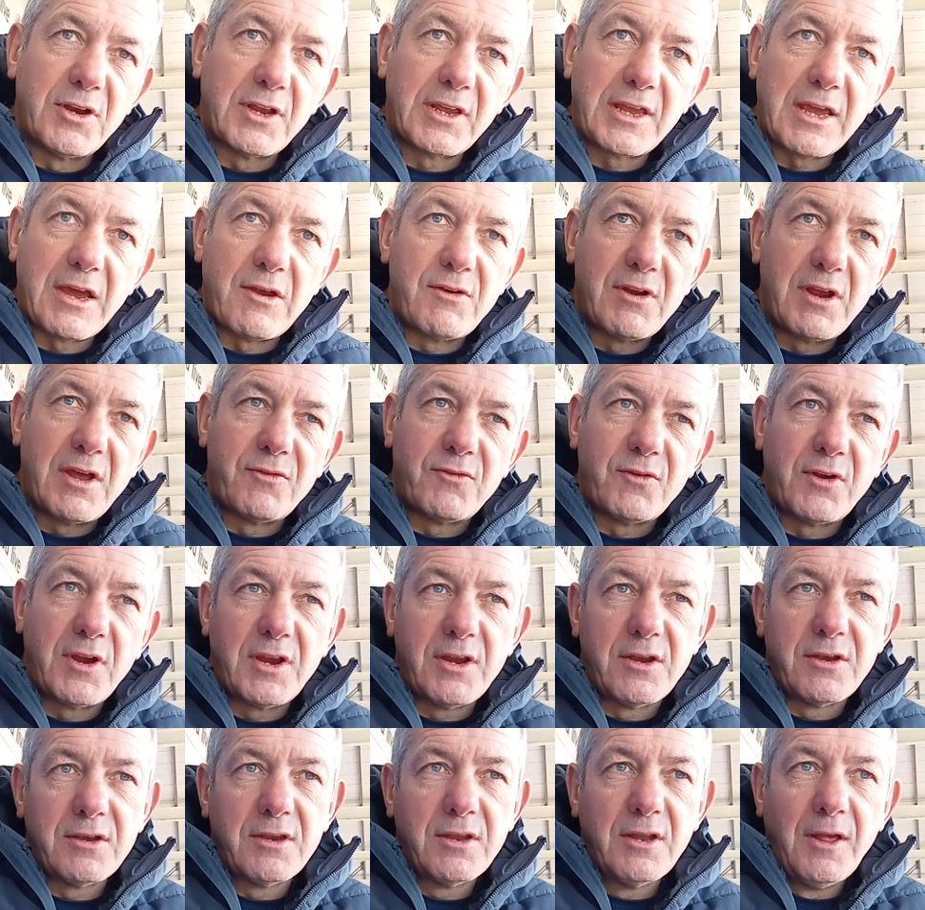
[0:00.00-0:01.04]
and Gary
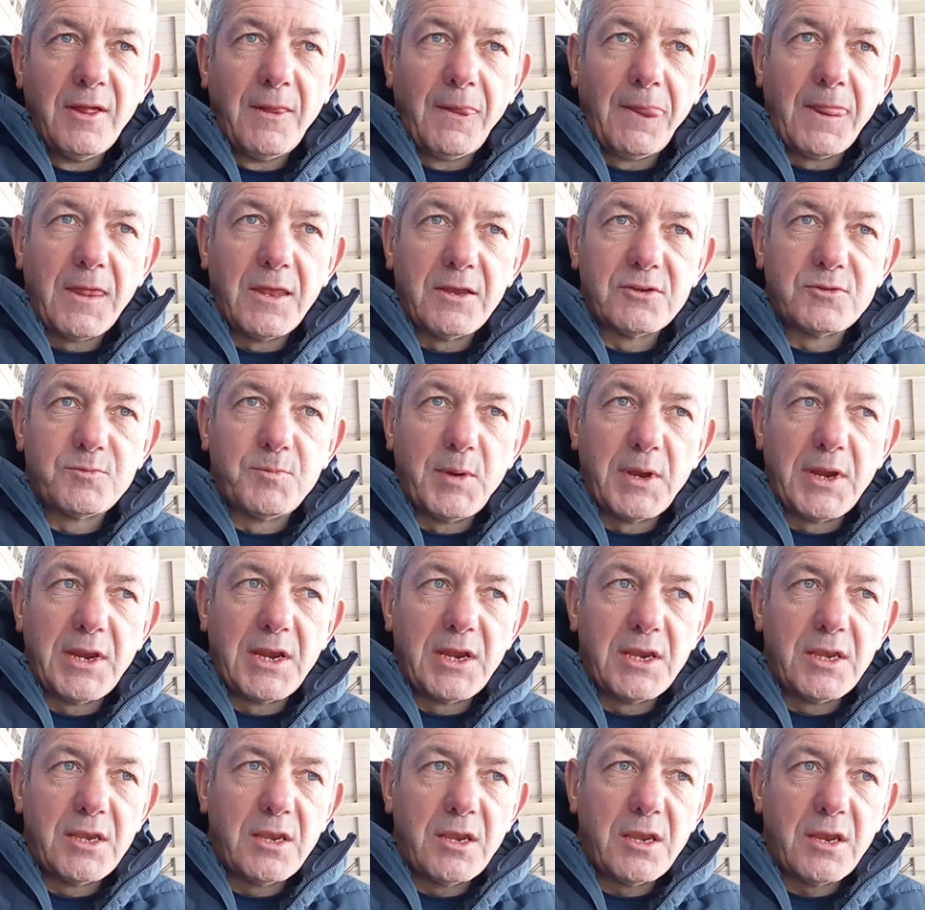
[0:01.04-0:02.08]
Etherington has
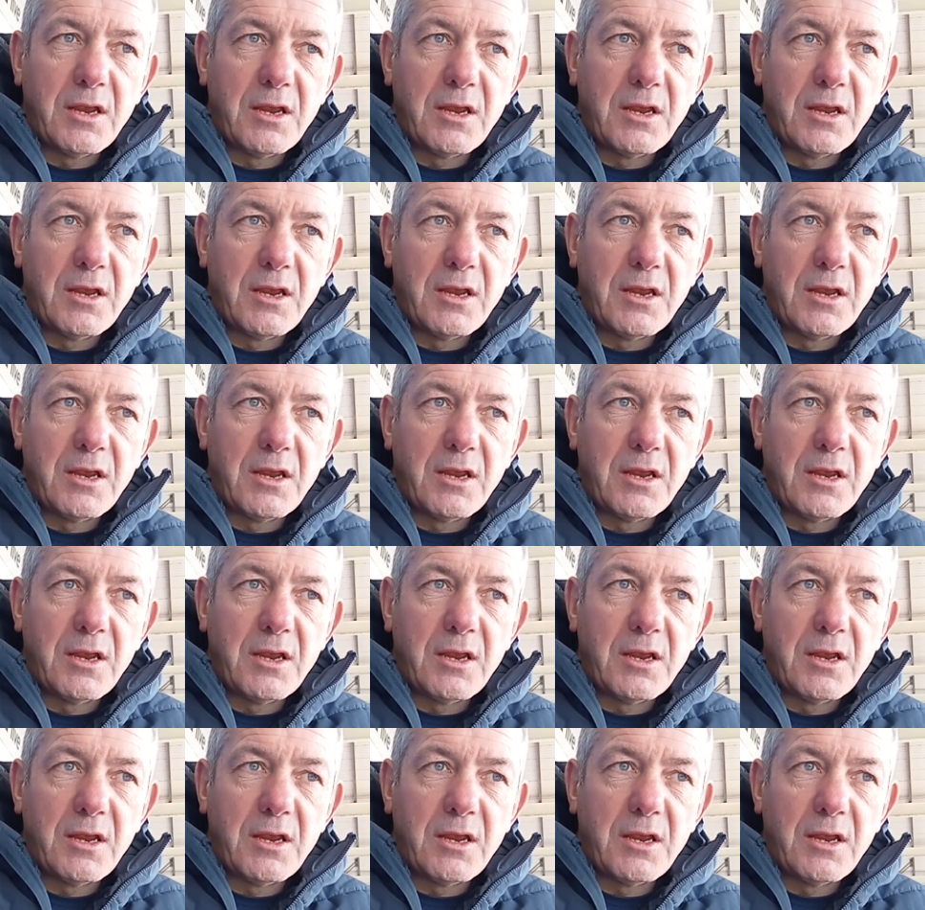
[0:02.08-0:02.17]
been